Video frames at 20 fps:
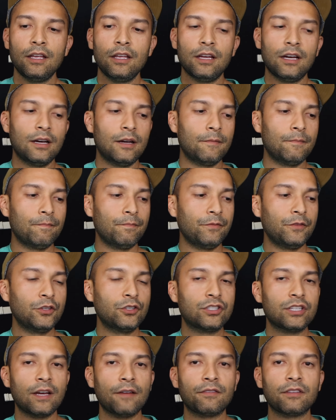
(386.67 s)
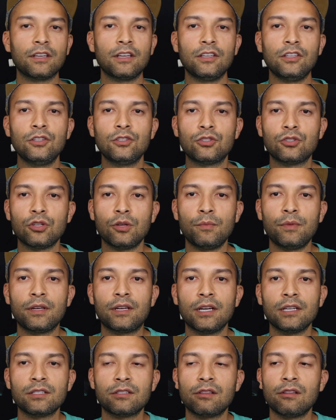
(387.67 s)
You just have to get used to it
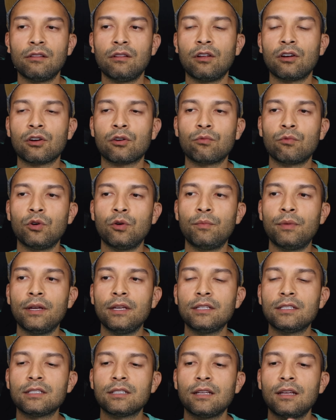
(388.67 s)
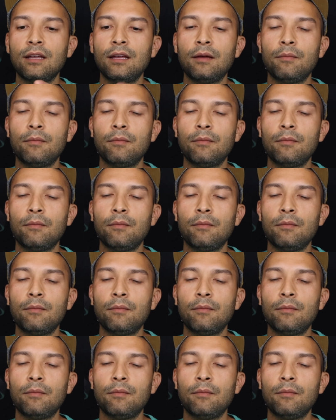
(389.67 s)
because of the longer wheelbase.